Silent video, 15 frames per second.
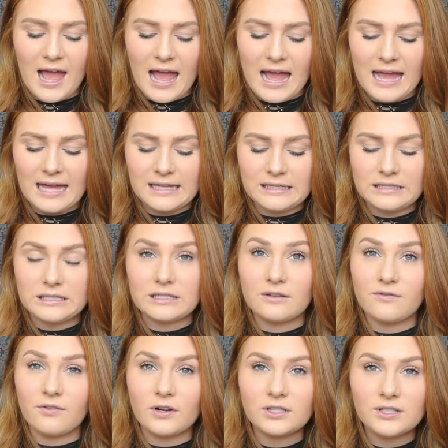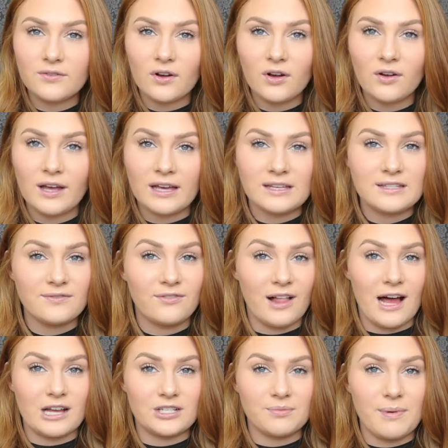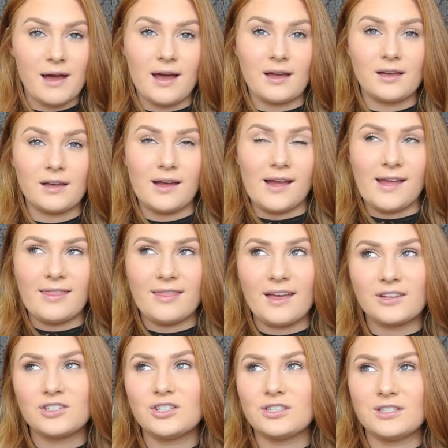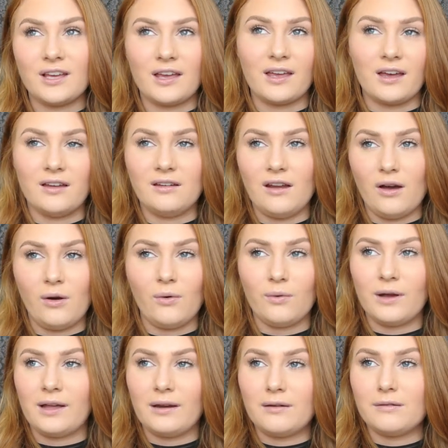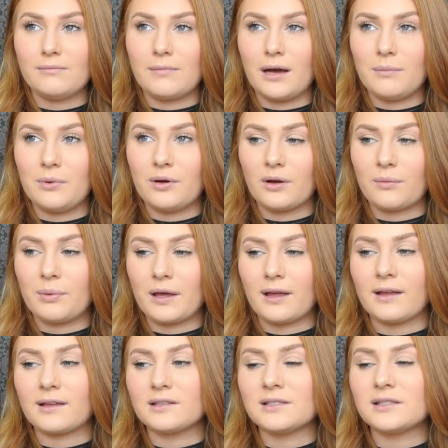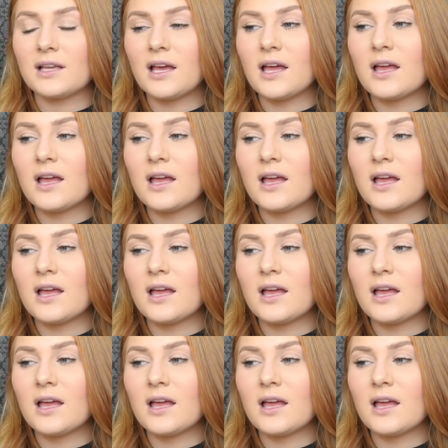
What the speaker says: And first of all, it has flashback, and that's just like a no in my book, because